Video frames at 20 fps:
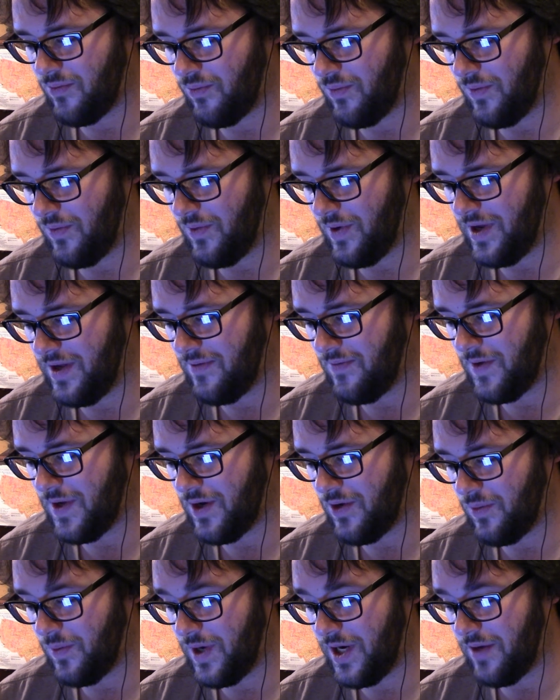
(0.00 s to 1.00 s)

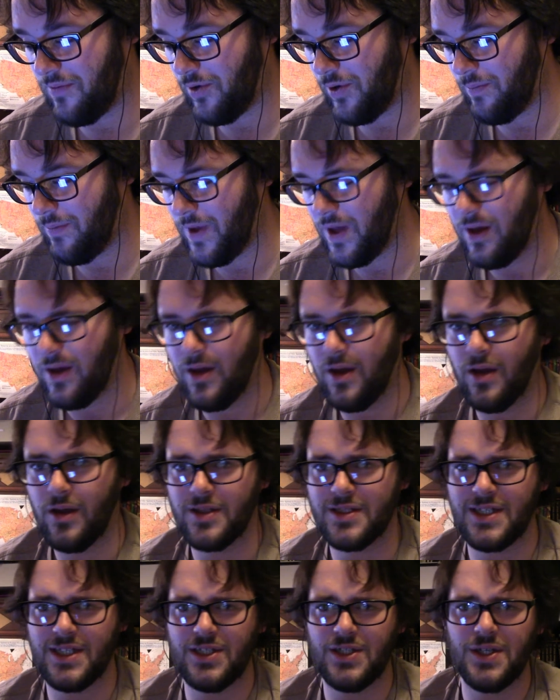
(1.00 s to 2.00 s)
Raven or whatever.
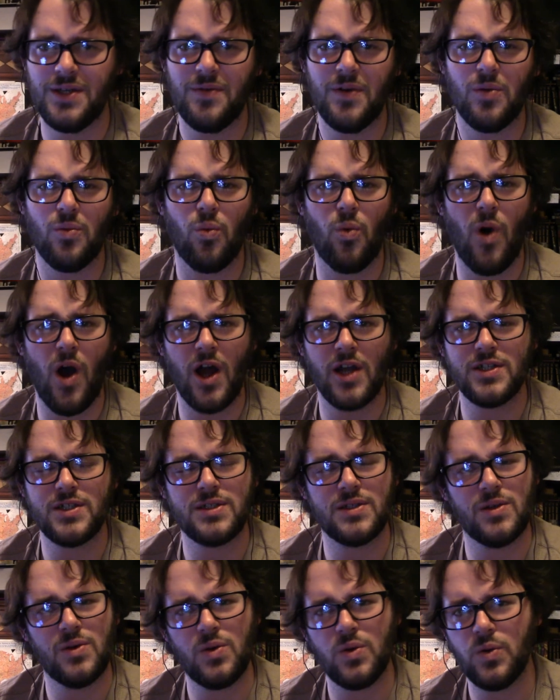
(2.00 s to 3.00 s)
Did you even
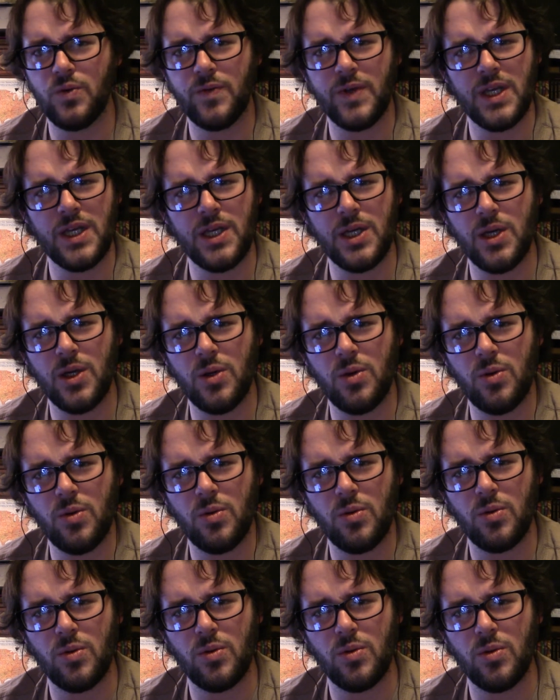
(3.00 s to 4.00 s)
watch the whole video?
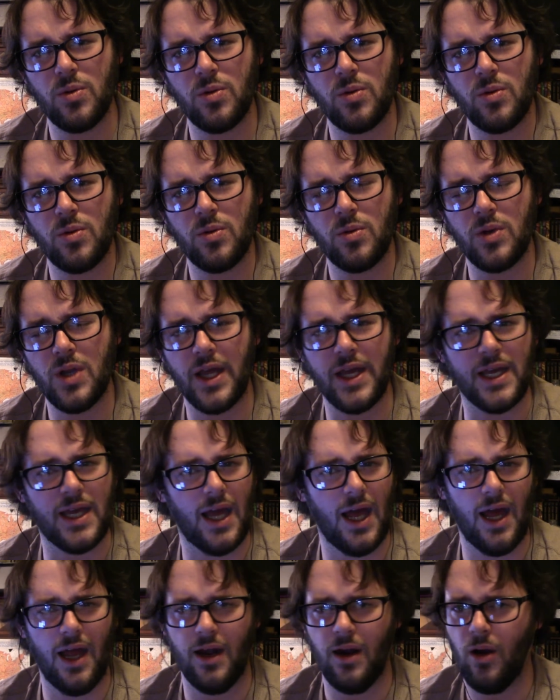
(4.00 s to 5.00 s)
Like
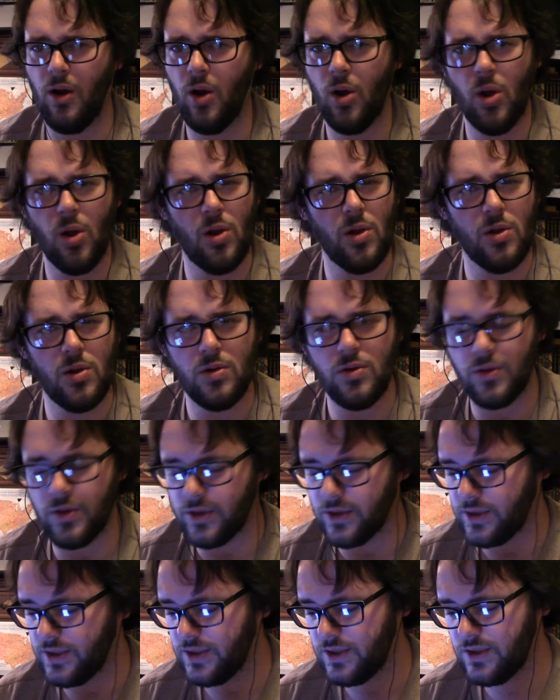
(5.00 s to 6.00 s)
at all?
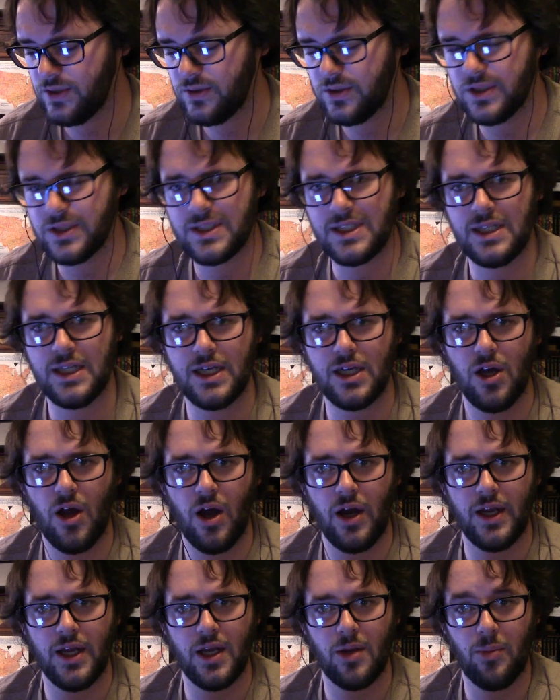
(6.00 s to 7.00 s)
Or did you just click
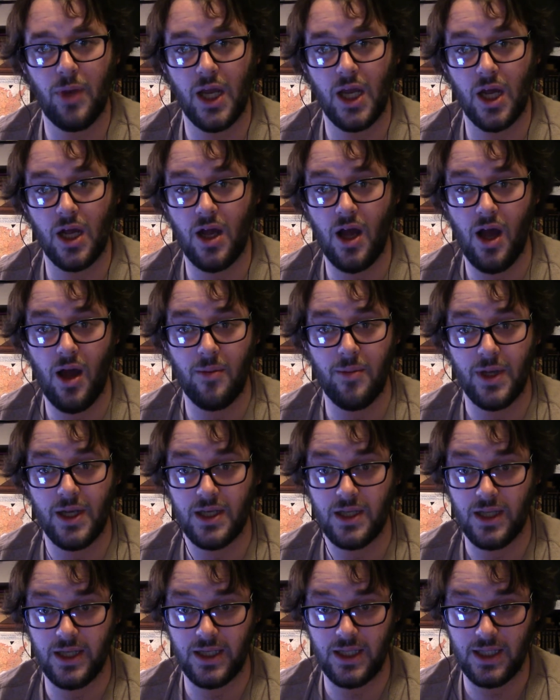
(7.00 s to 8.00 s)
on it and make a
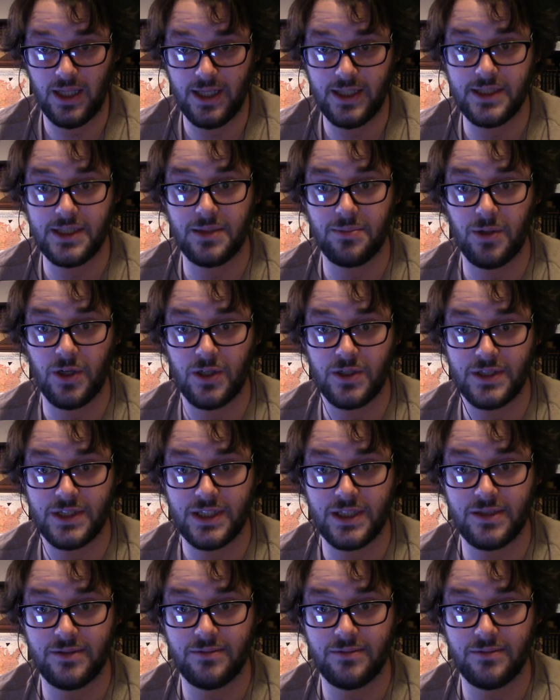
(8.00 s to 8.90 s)
comment like a lazy person?